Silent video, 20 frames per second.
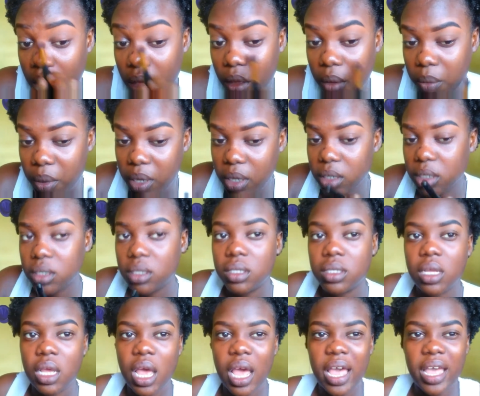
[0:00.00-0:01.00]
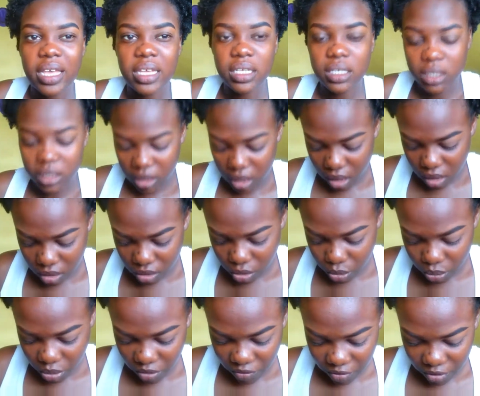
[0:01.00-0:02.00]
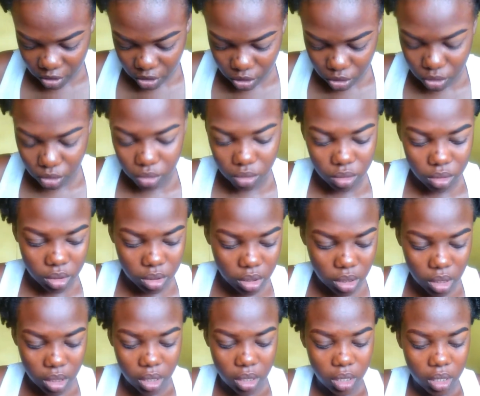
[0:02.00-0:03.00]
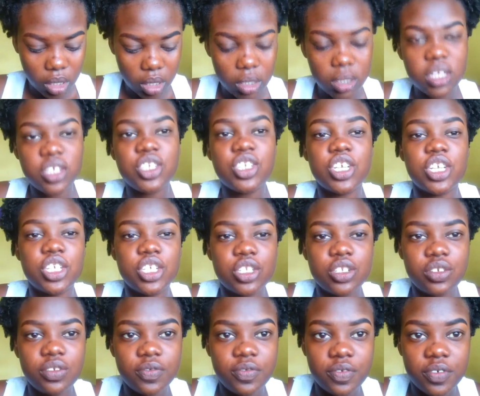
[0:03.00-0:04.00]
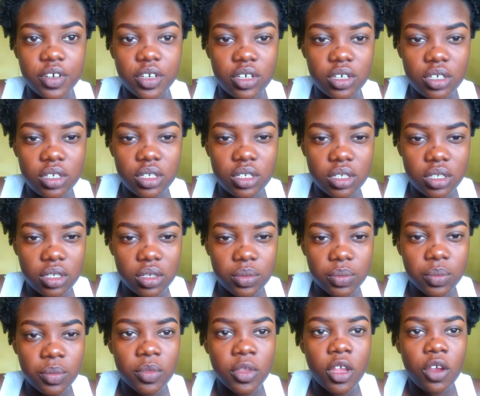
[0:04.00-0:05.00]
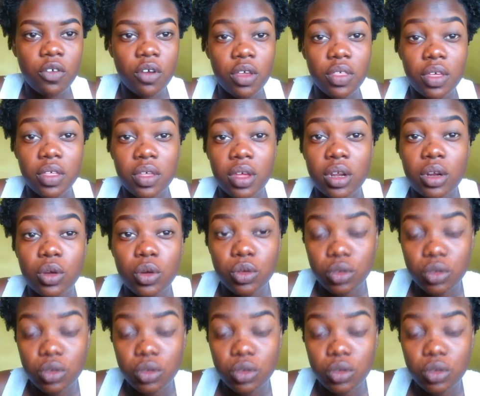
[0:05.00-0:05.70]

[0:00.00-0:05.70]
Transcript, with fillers: because I tend to prefer to use the chestnut first rather than go